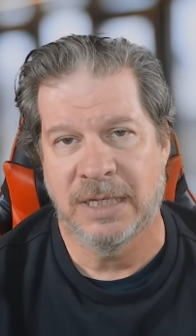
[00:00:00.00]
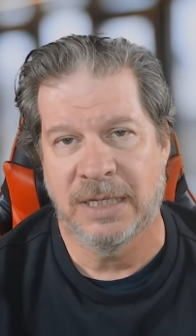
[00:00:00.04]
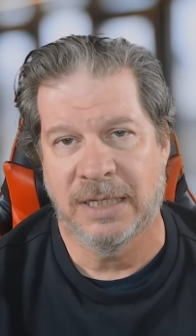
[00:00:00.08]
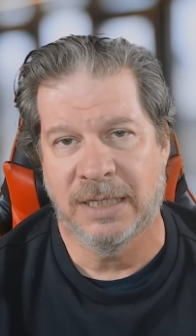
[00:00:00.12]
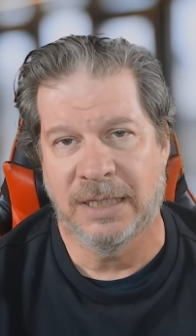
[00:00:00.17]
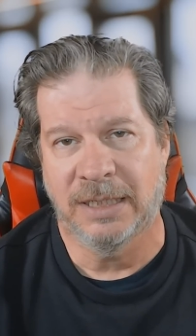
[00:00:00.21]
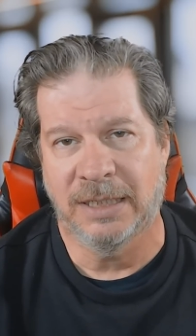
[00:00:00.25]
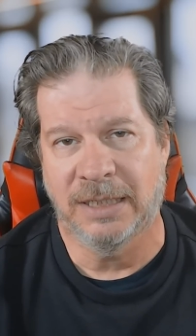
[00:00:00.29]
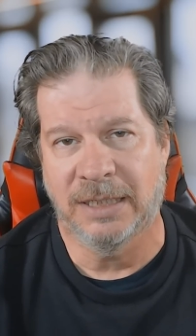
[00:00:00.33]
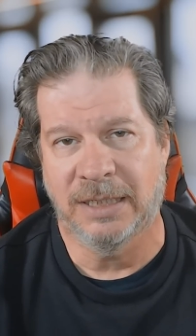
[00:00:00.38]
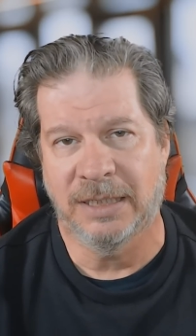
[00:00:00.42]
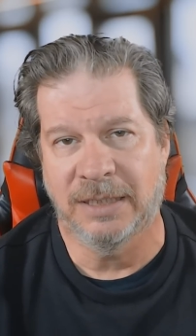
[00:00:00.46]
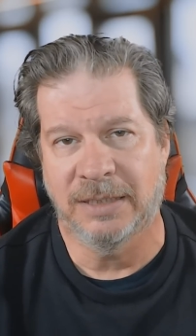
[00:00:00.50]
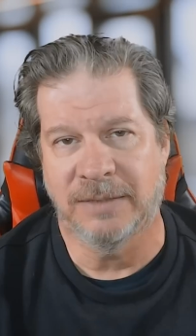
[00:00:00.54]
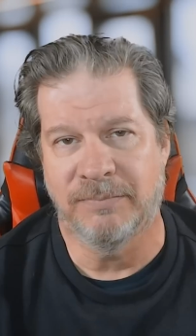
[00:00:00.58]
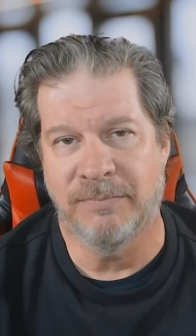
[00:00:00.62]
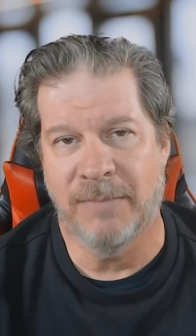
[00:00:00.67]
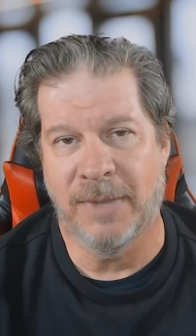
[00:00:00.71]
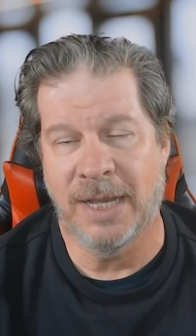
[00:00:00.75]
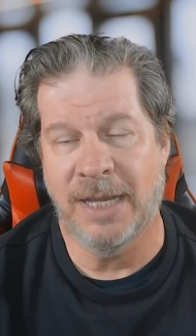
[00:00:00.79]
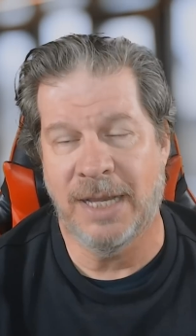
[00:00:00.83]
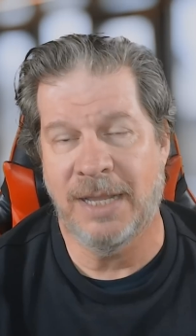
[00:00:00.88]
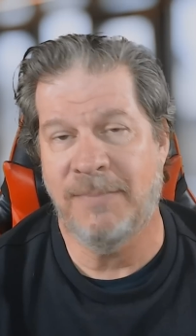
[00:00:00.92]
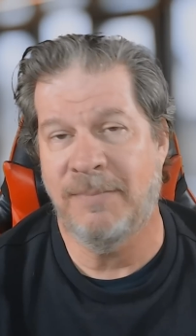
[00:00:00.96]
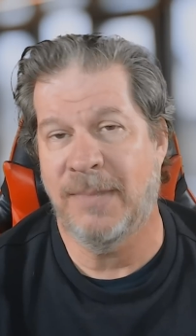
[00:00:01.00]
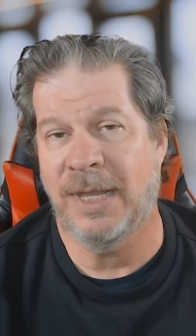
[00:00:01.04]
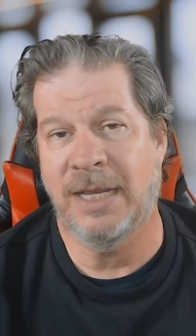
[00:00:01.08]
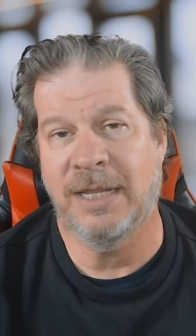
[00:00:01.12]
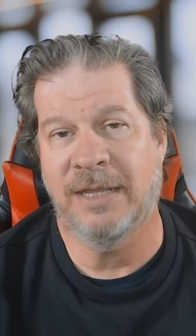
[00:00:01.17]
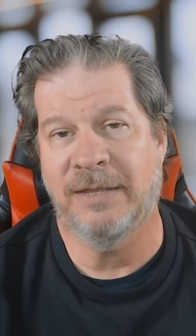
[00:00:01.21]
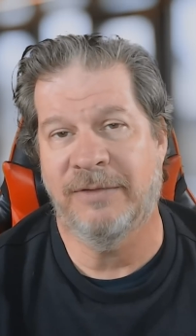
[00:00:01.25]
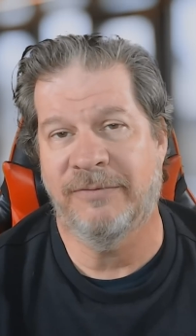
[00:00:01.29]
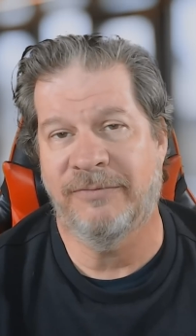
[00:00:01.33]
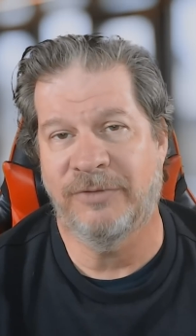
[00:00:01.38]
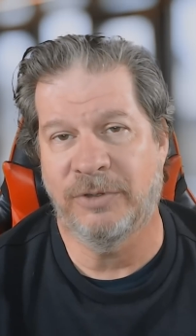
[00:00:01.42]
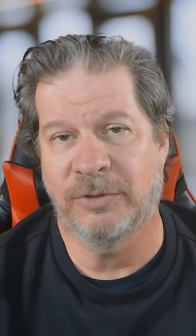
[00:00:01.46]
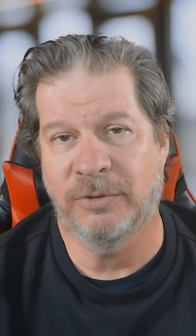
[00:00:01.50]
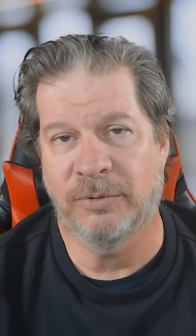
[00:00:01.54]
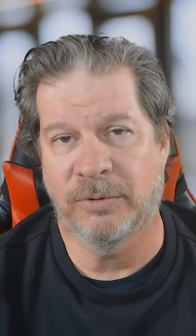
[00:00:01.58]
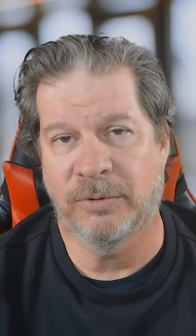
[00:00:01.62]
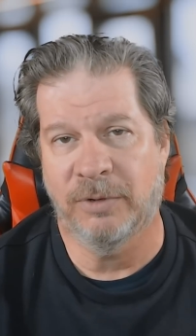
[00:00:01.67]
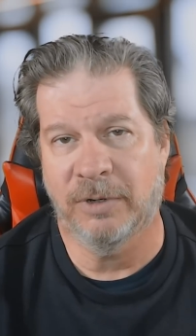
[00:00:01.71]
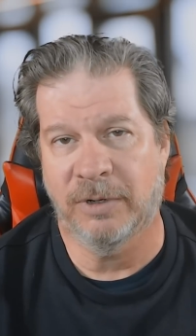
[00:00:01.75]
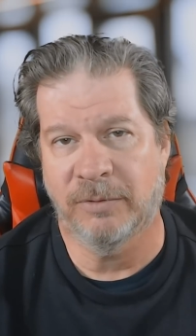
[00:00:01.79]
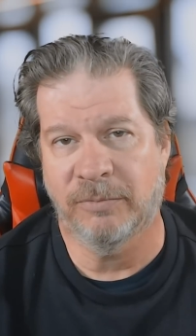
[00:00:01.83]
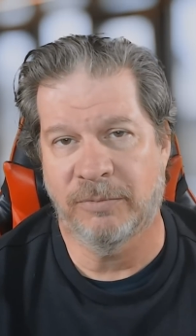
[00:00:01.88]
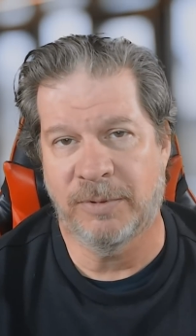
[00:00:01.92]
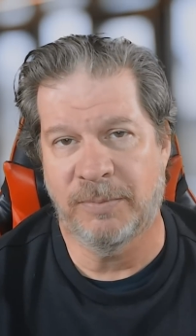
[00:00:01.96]
Many of you
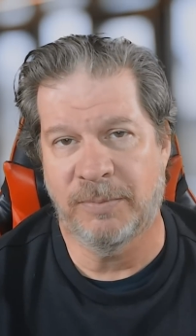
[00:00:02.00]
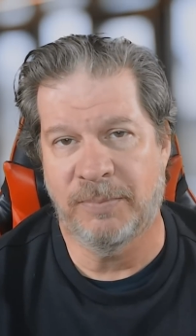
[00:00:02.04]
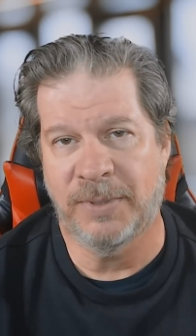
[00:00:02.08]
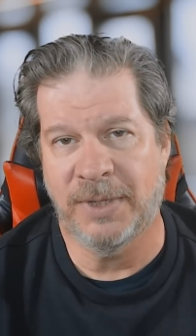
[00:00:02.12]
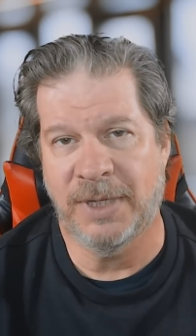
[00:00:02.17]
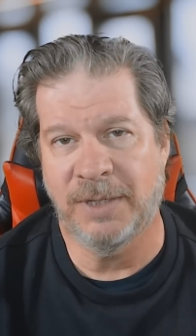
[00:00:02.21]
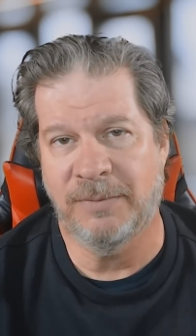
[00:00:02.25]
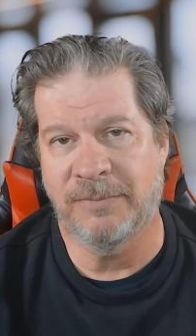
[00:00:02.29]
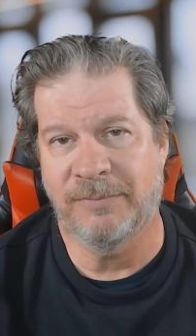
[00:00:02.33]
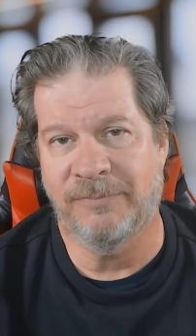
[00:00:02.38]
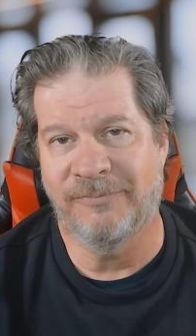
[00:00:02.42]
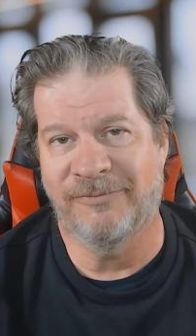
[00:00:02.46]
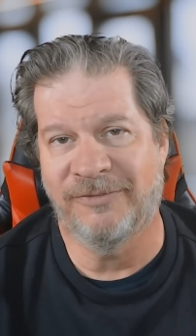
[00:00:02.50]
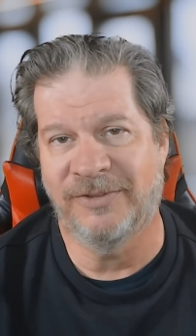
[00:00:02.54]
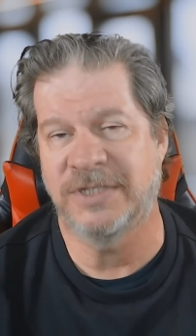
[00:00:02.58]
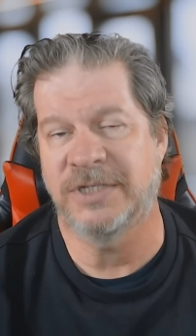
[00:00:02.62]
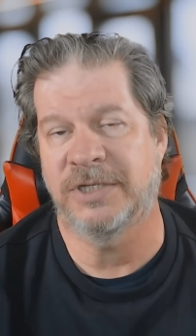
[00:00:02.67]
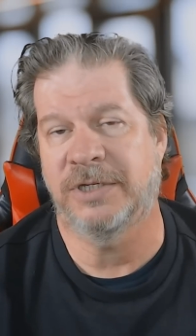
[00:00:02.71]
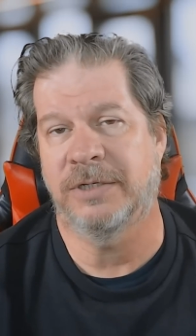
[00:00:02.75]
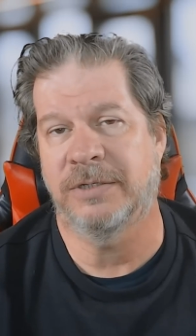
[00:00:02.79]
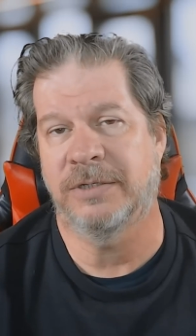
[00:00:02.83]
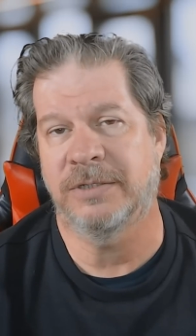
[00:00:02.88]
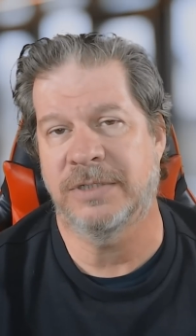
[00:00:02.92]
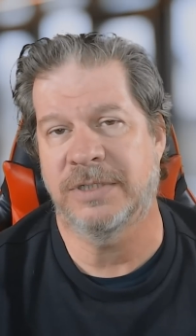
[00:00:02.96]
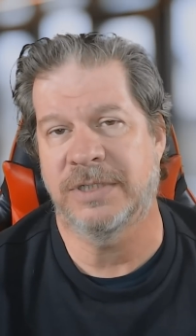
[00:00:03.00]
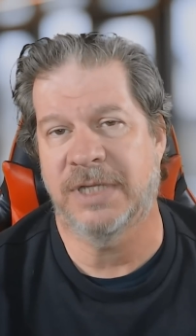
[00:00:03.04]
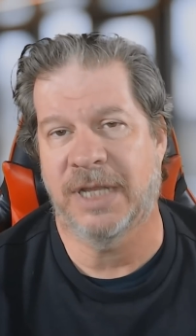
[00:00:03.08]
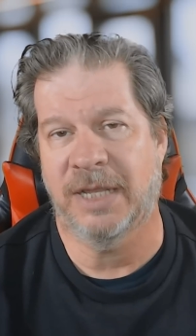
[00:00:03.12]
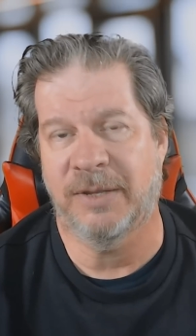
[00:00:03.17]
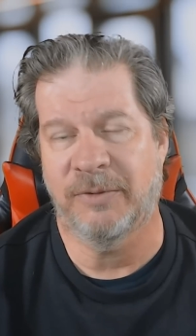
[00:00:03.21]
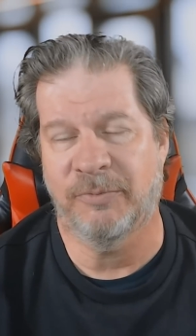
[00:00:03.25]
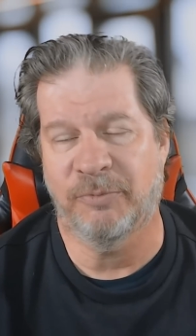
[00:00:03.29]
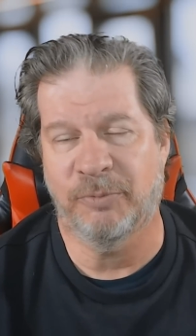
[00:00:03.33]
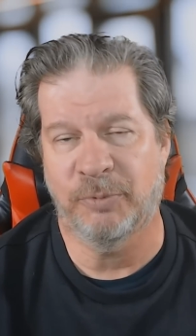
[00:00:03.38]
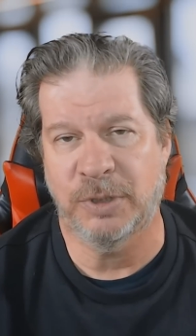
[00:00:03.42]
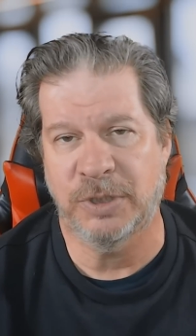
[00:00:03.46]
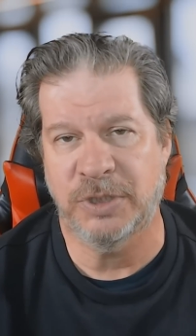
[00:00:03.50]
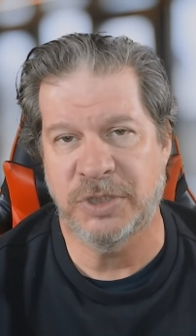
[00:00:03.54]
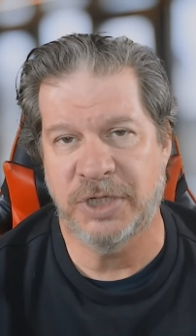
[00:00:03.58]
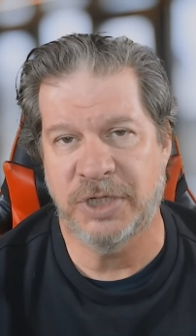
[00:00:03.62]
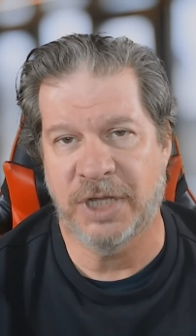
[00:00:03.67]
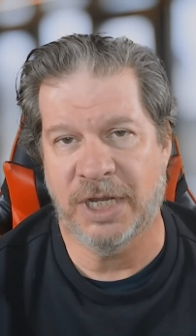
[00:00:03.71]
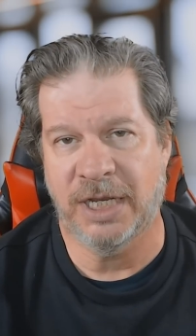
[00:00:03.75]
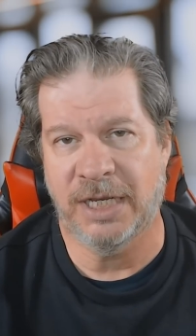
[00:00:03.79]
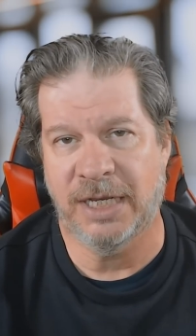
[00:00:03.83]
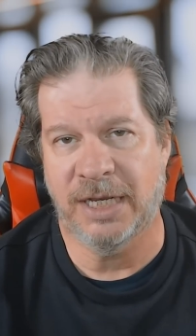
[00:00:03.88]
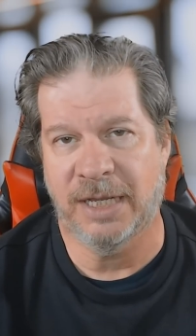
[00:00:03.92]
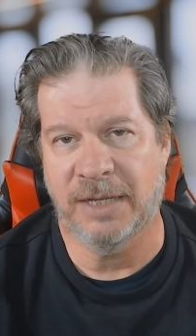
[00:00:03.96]
are repeat visitors, and I
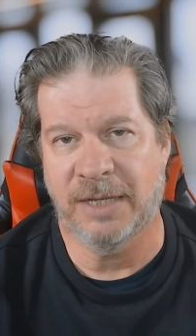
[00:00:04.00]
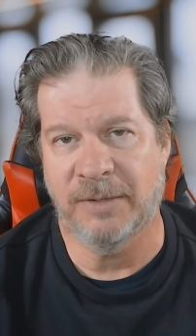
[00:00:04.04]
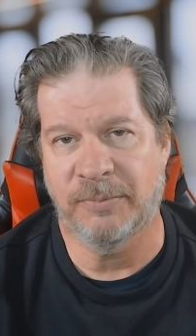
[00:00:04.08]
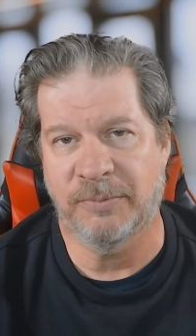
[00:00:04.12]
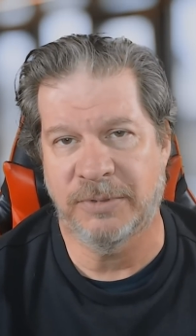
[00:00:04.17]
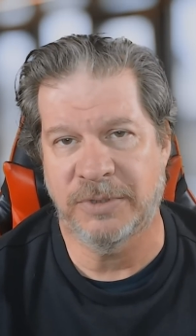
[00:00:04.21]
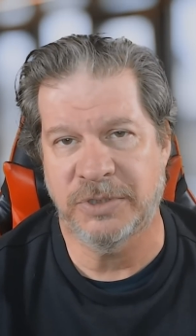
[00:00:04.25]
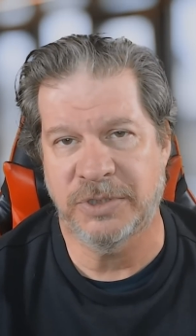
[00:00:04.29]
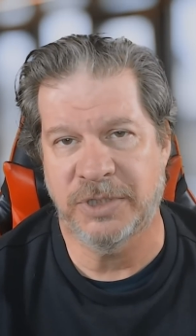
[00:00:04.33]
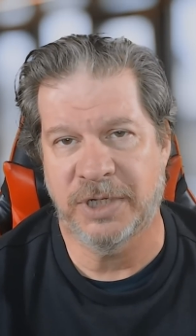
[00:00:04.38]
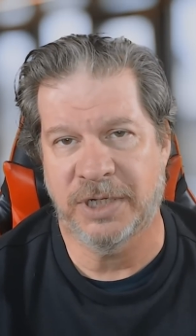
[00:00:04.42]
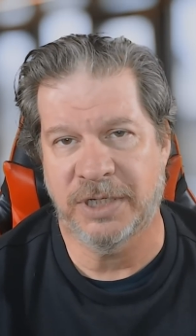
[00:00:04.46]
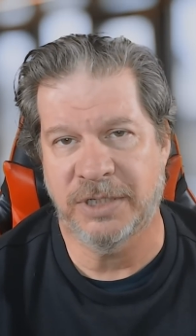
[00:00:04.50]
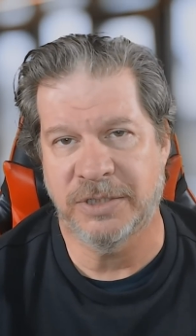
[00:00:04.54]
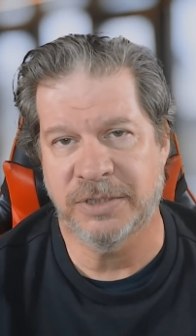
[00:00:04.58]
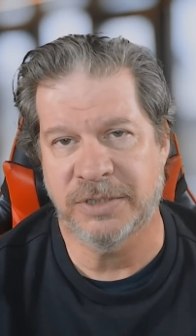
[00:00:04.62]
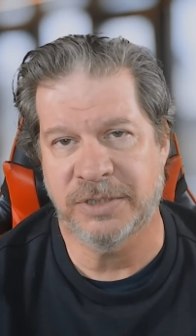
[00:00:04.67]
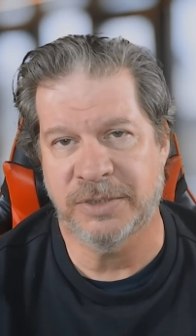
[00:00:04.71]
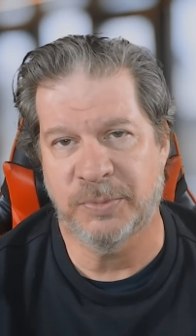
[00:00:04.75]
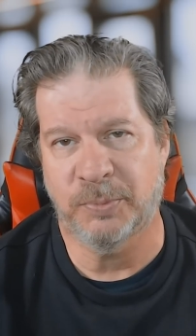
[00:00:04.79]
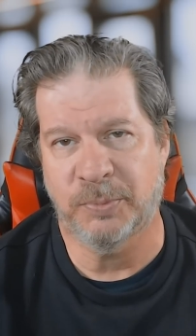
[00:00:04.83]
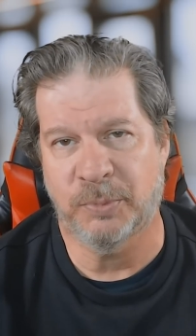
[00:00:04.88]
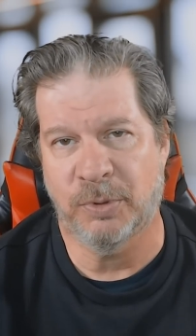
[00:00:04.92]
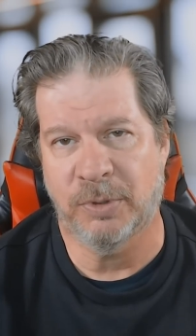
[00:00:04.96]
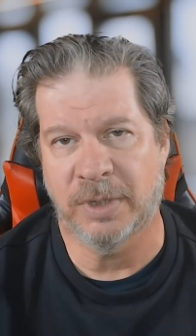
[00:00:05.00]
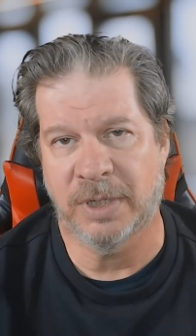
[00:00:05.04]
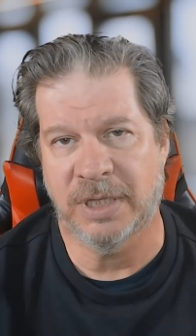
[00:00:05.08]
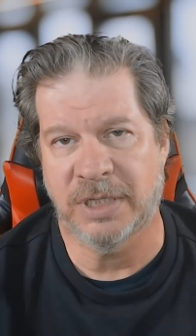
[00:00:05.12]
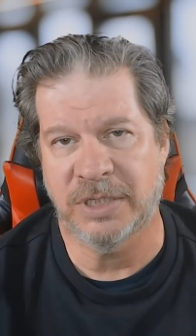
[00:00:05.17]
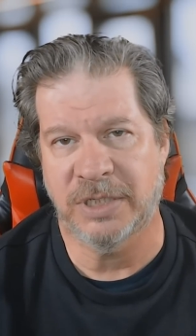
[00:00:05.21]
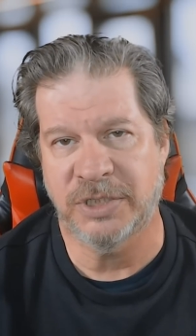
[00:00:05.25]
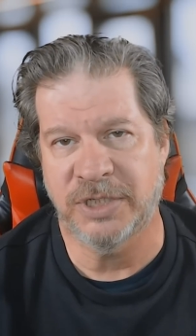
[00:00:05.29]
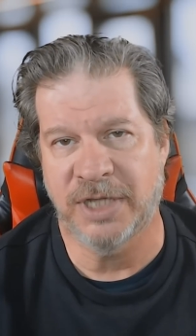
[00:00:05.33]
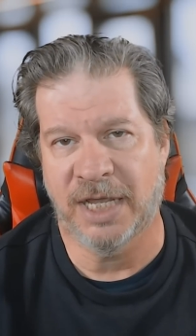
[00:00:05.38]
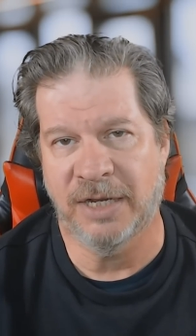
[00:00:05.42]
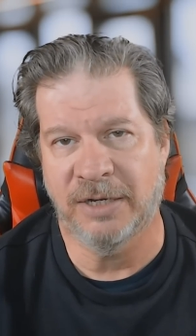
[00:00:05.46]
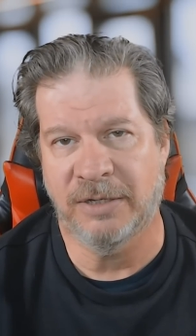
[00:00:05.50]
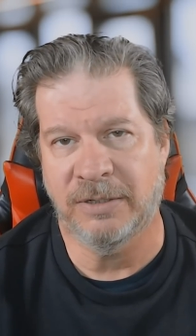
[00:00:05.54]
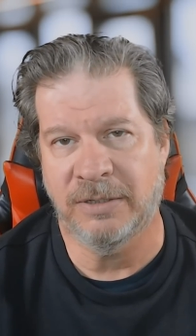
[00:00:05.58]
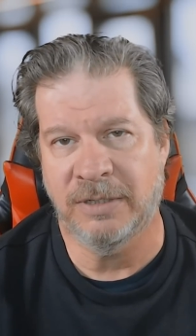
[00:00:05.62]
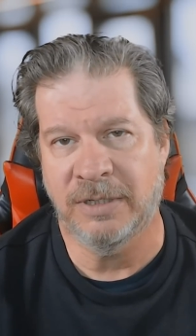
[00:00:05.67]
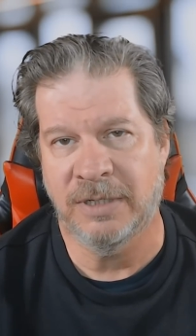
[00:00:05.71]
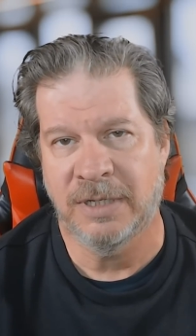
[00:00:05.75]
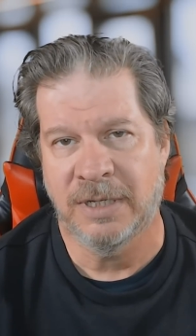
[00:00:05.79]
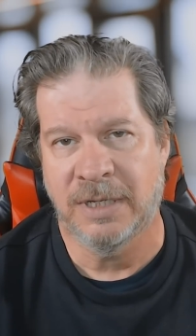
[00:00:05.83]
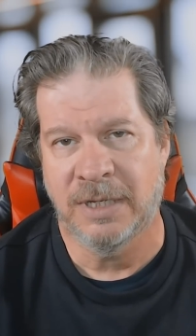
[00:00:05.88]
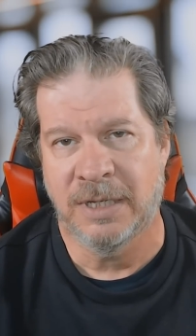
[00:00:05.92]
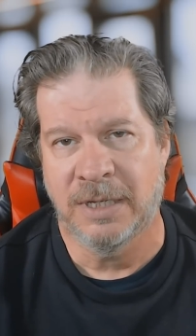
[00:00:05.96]
appreciate it. I appreciate your support of the channel.